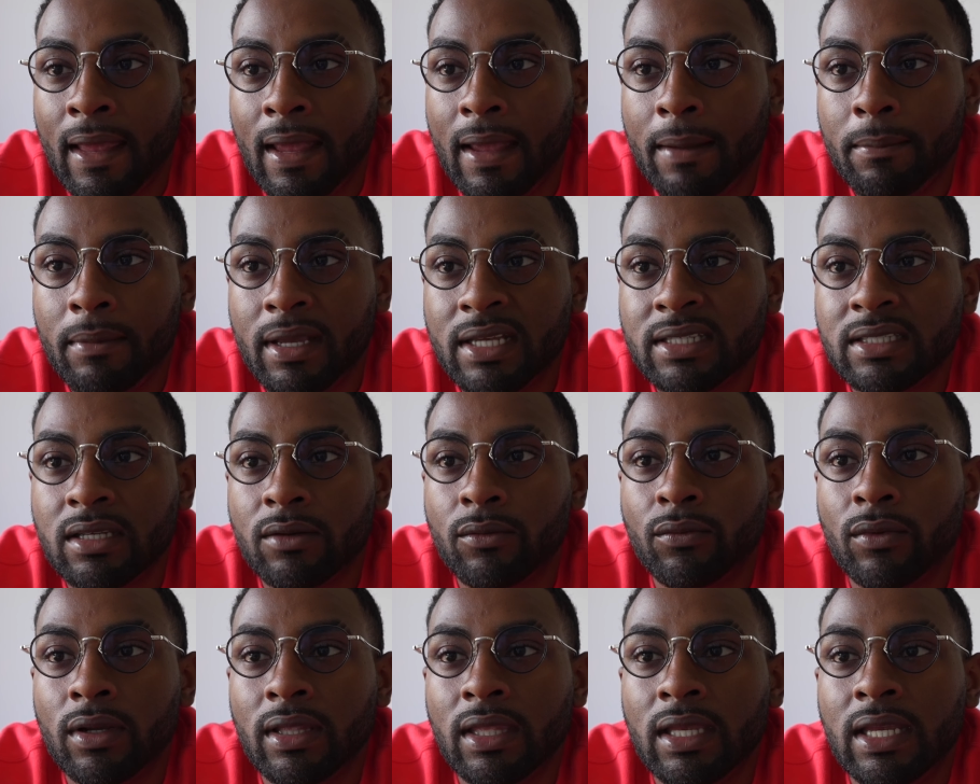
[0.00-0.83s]
It makes it
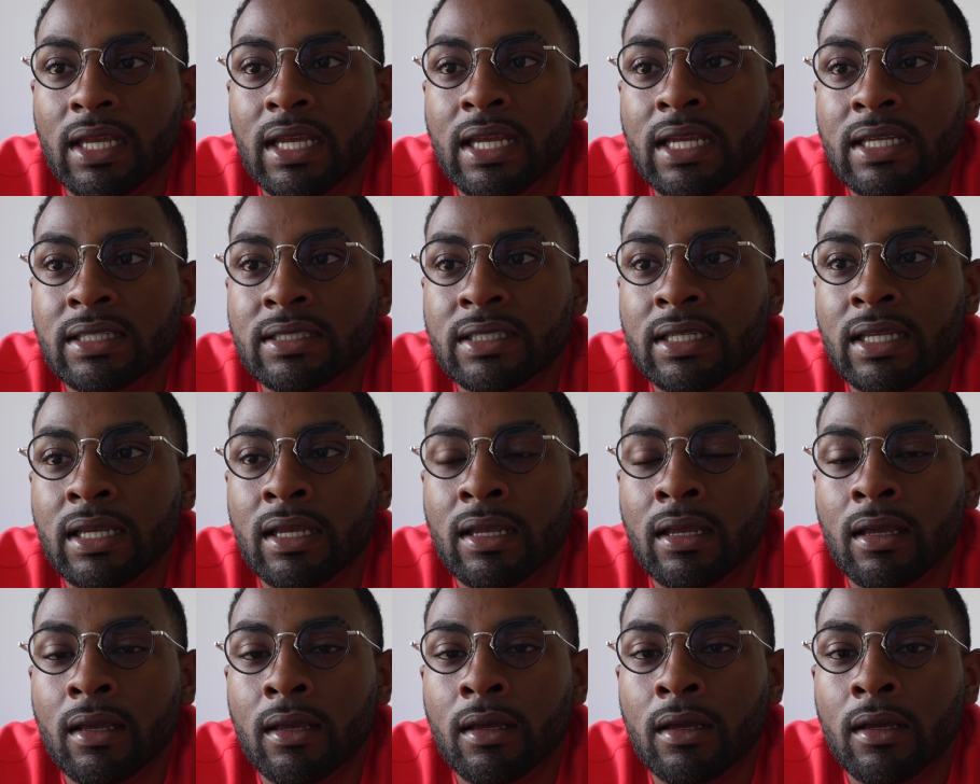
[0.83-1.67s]
really
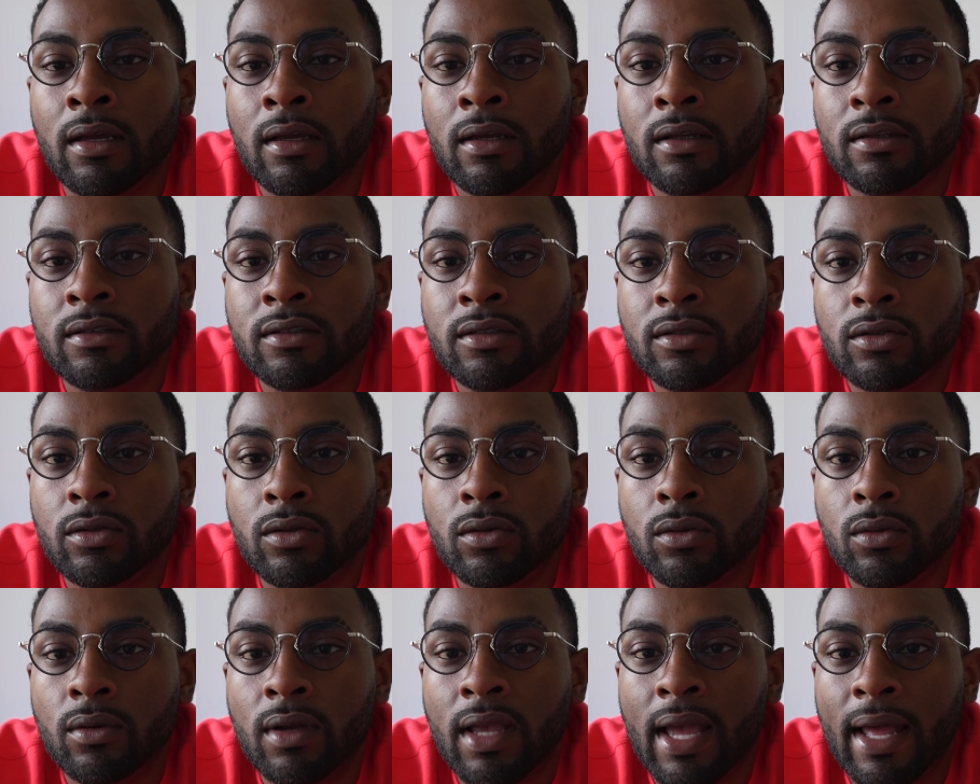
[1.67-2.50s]
easy
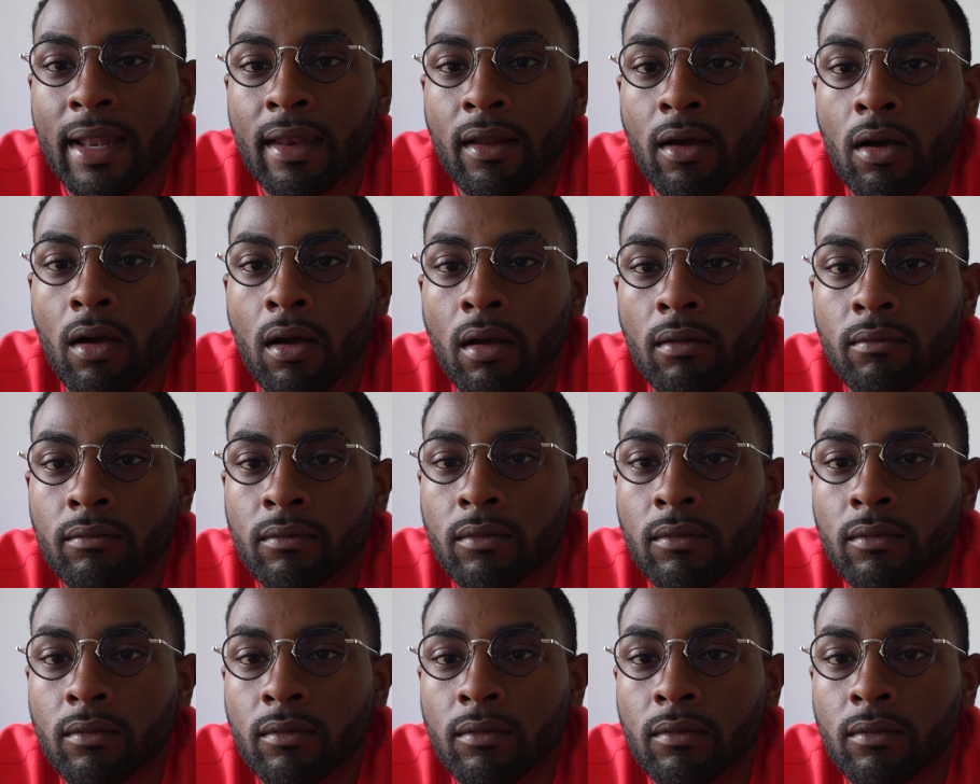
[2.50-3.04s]
to kind of